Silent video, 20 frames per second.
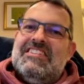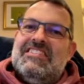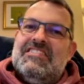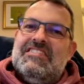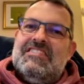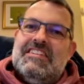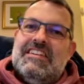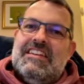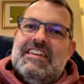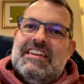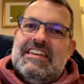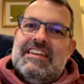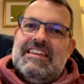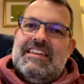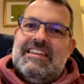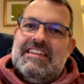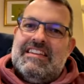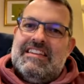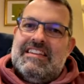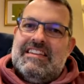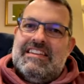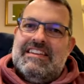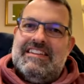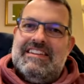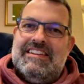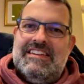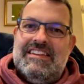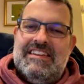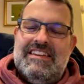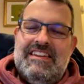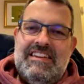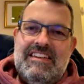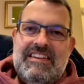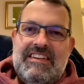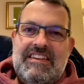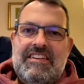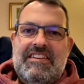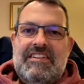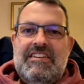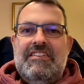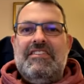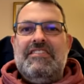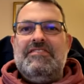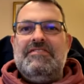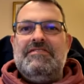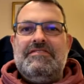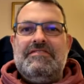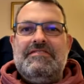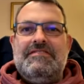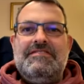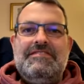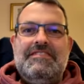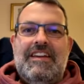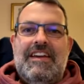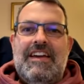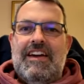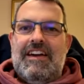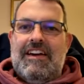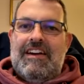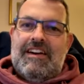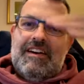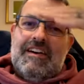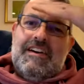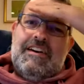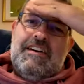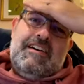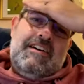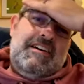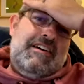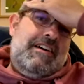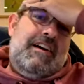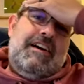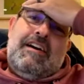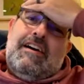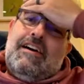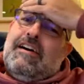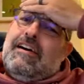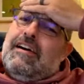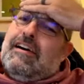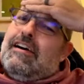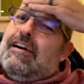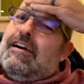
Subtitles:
No words are spoken by the person on screen.